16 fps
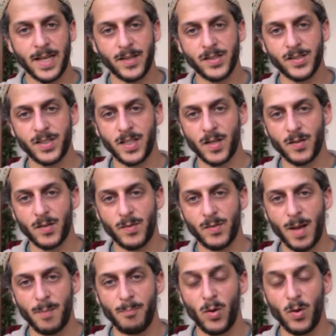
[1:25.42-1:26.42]
energy
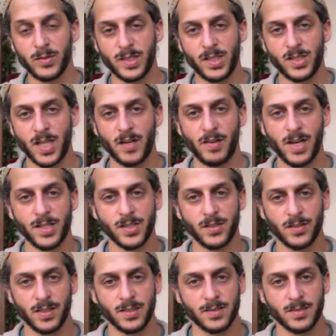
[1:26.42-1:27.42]
around
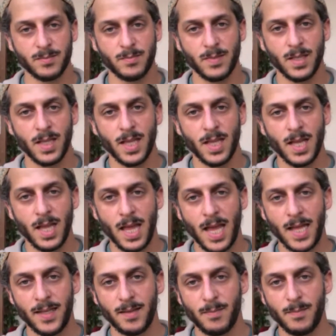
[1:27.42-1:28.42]
multi-generationalism
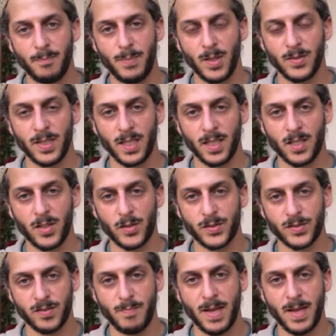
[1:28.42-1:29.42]
and building
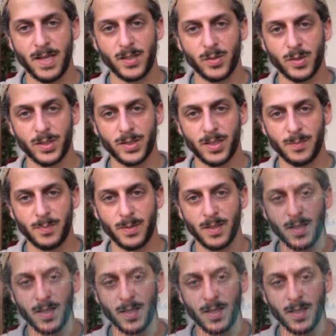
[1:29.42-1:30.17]
cultures of mentorship.